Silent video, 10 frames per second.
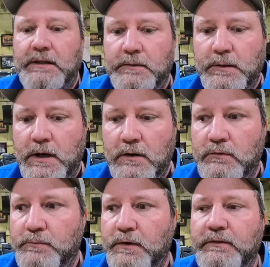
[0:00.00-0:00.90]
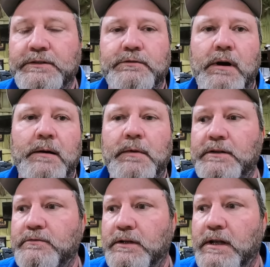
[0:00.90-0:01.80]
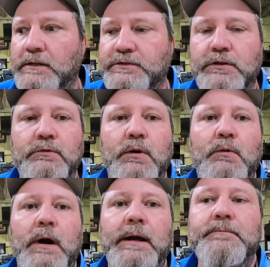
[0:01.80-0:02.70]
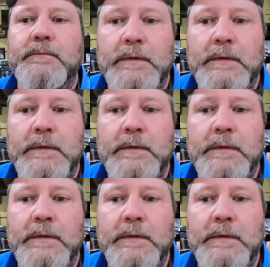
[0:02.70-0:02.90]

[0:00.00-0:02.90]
to be a little bit awkward moving this around, but I just want to kind of show you where we're at.